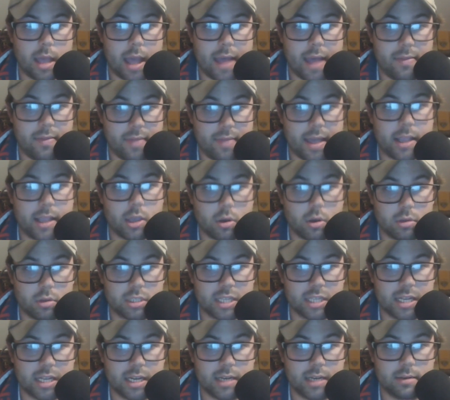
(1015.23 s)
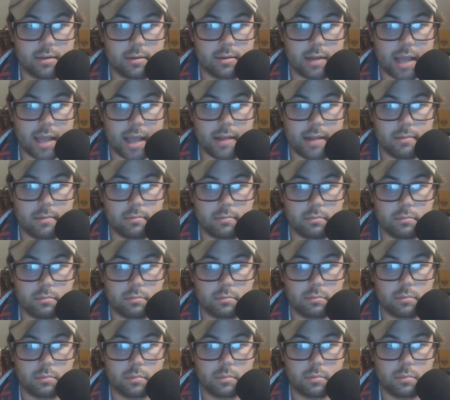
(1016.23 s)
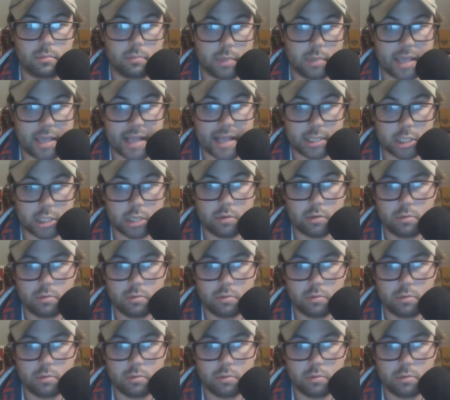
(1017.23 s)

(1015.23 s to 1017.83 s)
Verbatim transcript: and then goes in and and gets